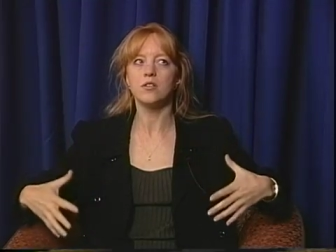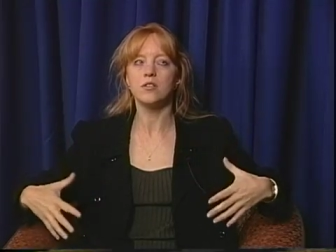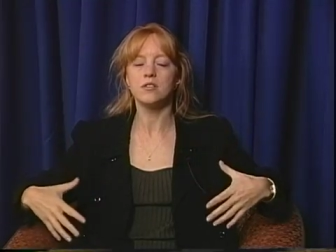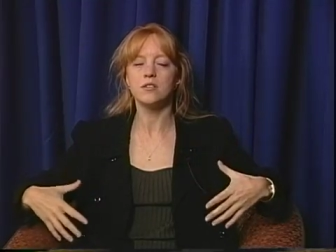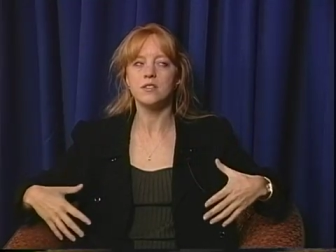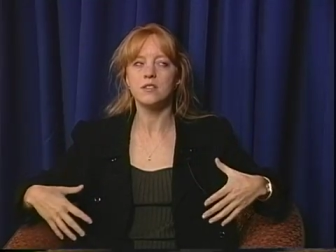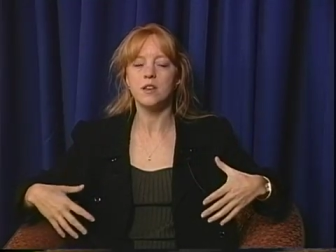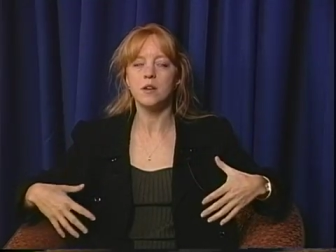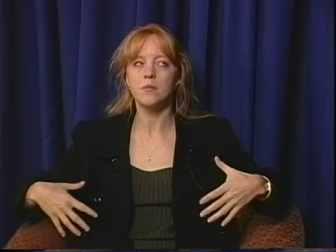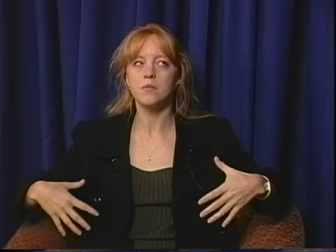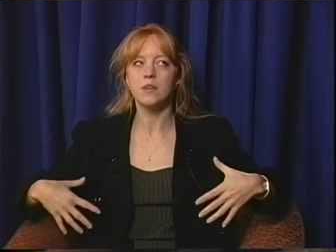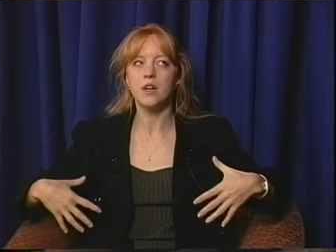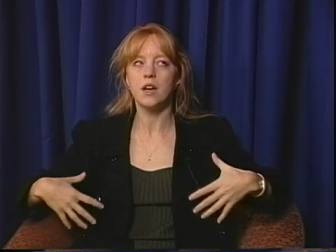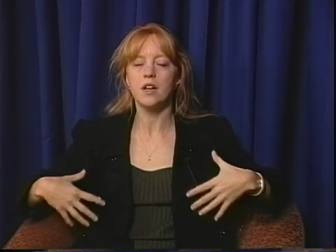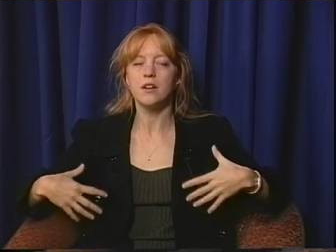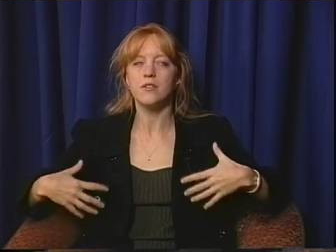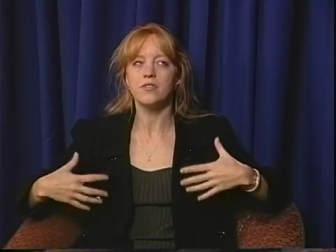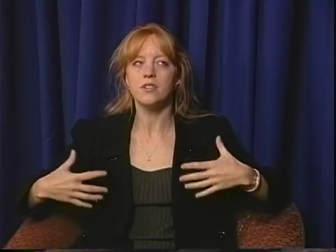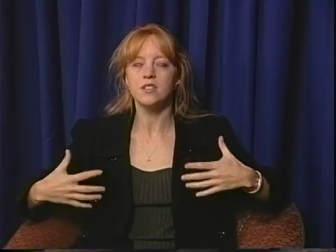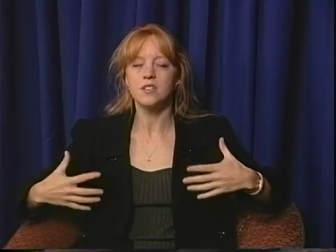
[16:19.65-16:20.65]
or some
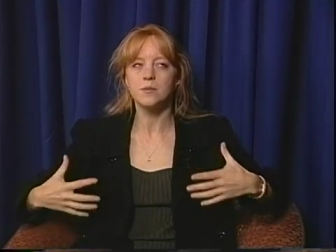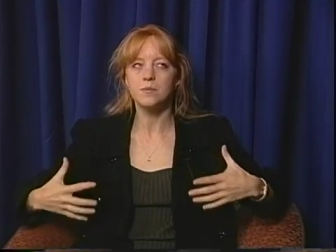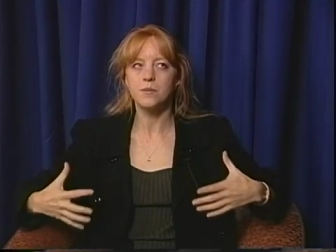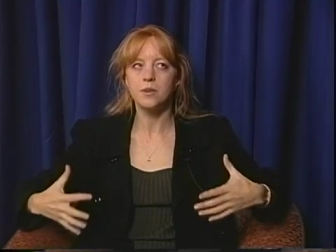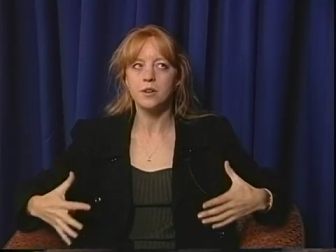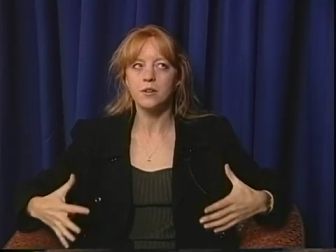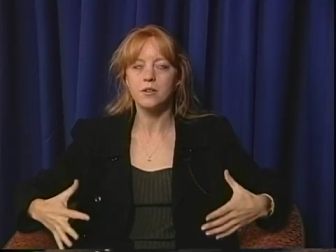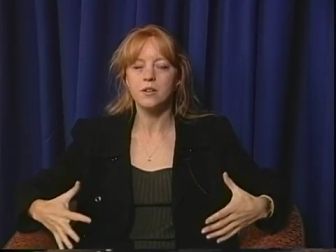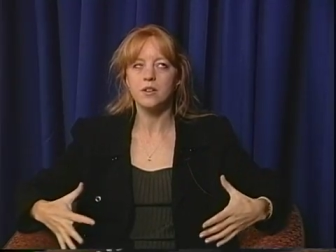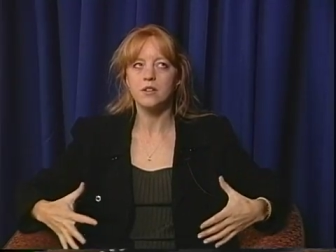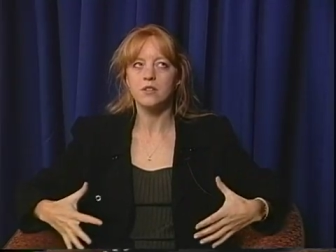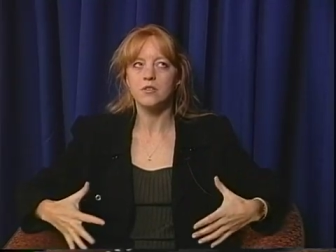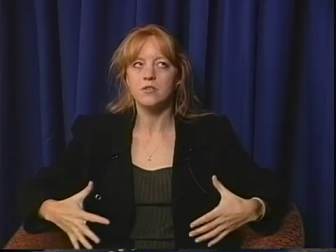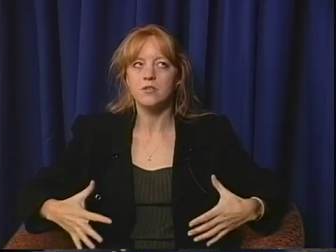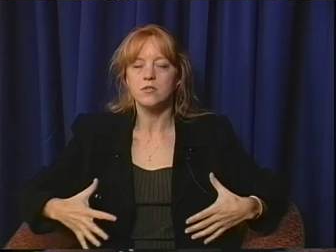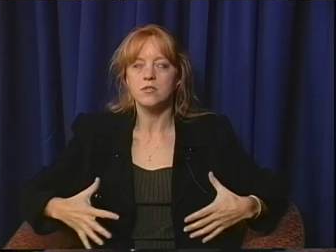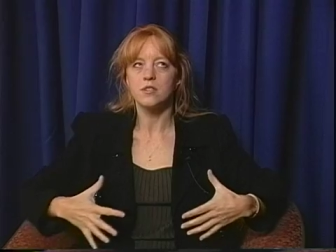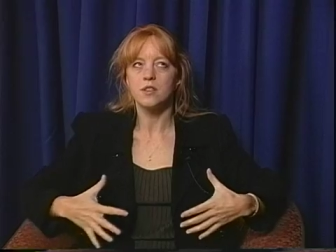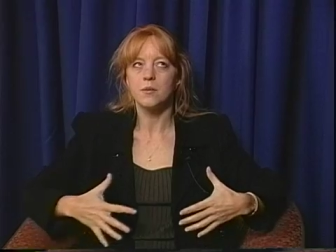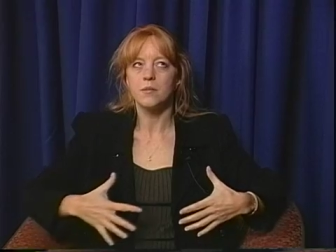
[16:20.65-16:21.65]
kind of experience,
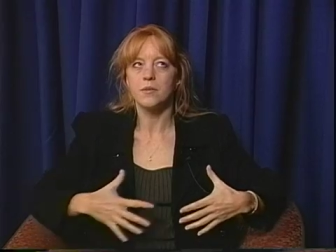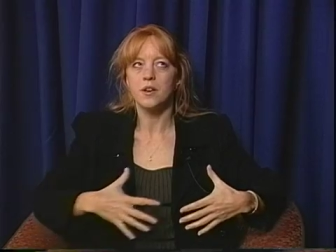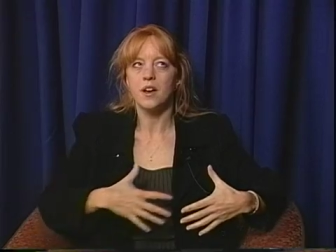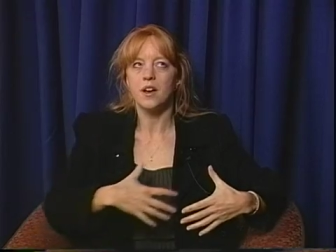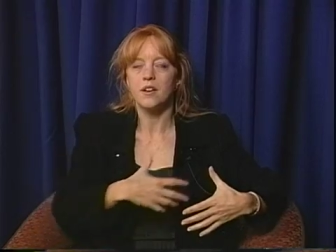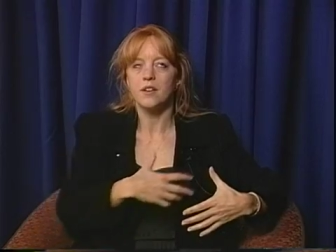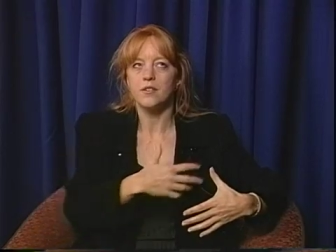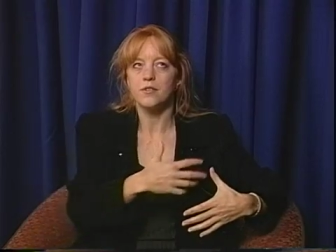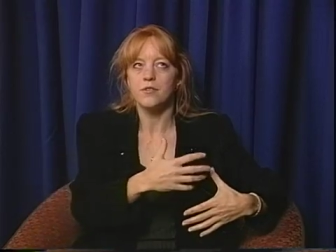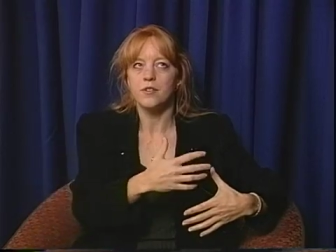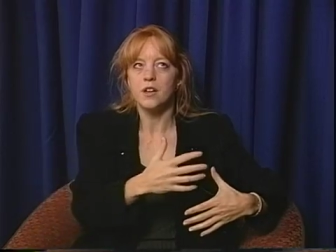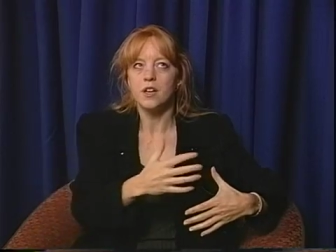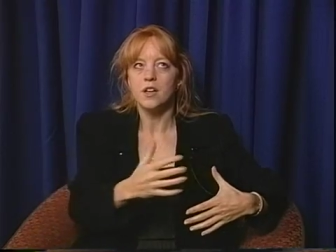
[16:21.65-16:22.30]
or some kind of